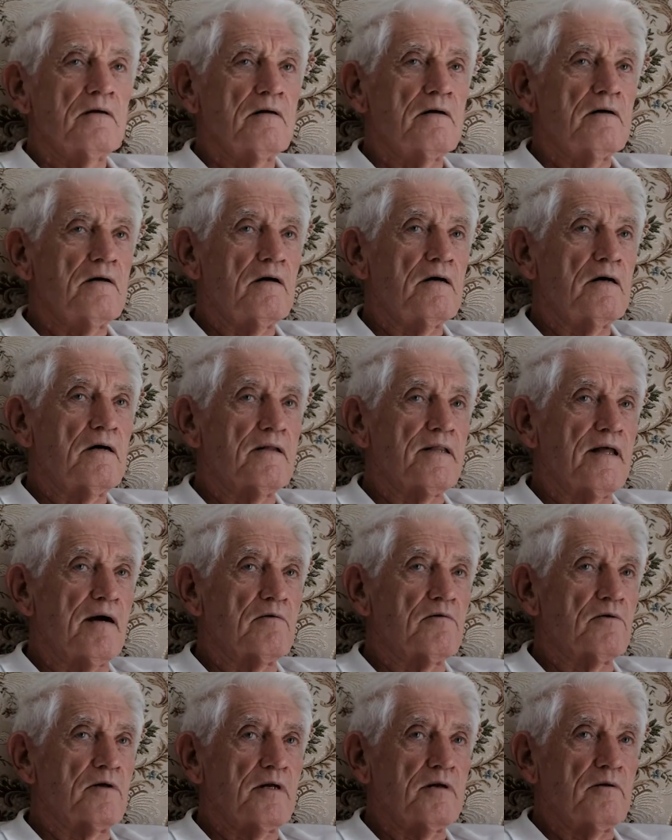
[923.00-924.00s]
Oh,
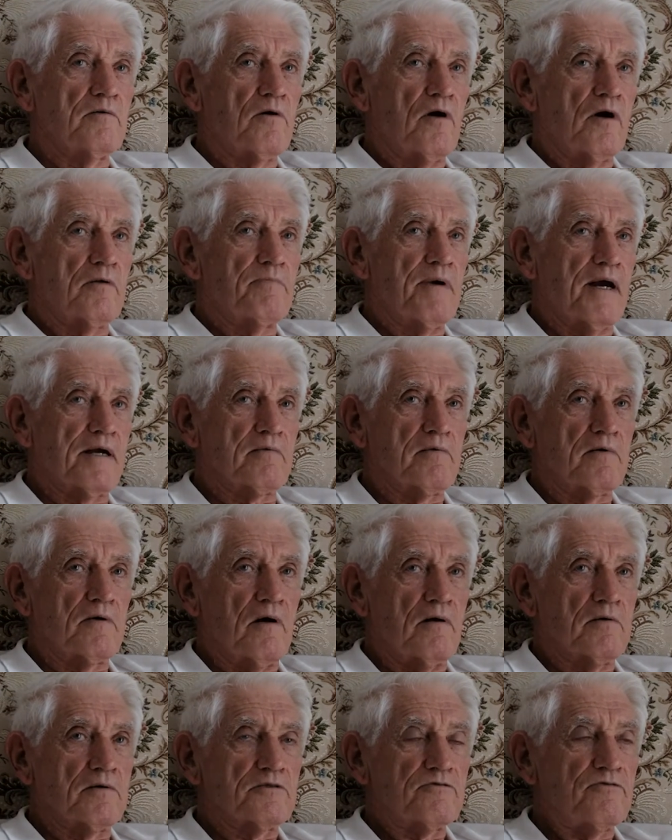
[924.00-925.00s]
that was right back when
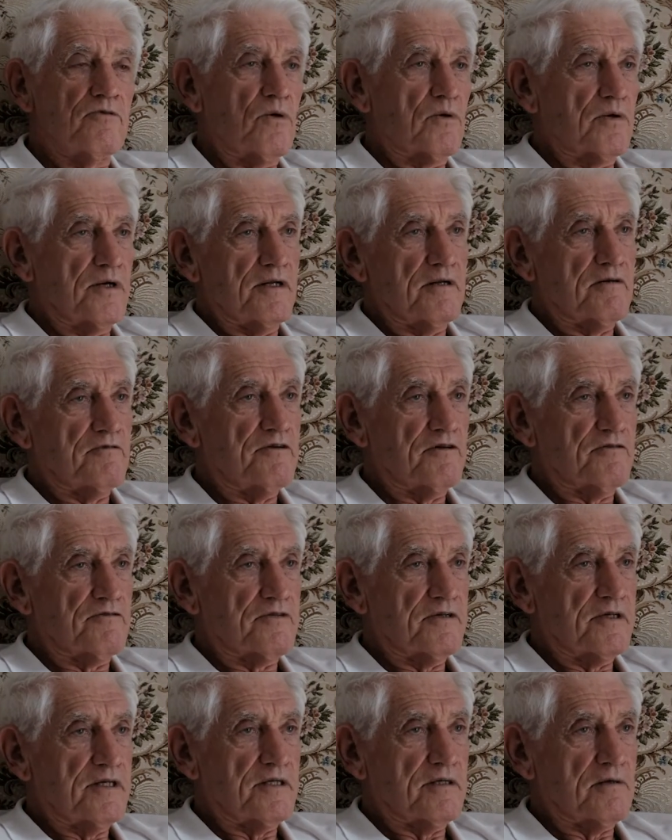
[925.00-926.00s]
I was 14 or
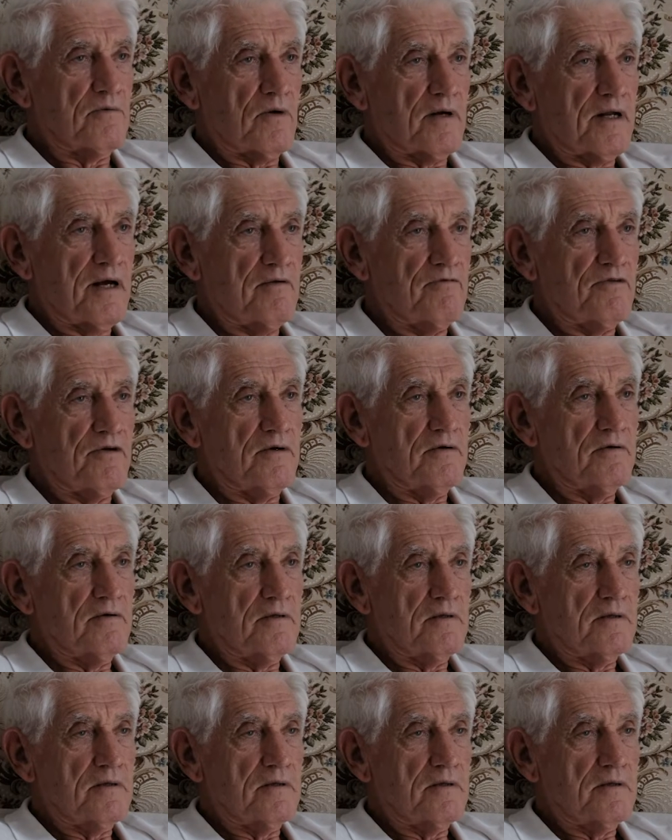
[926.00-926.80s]
15 and what have you.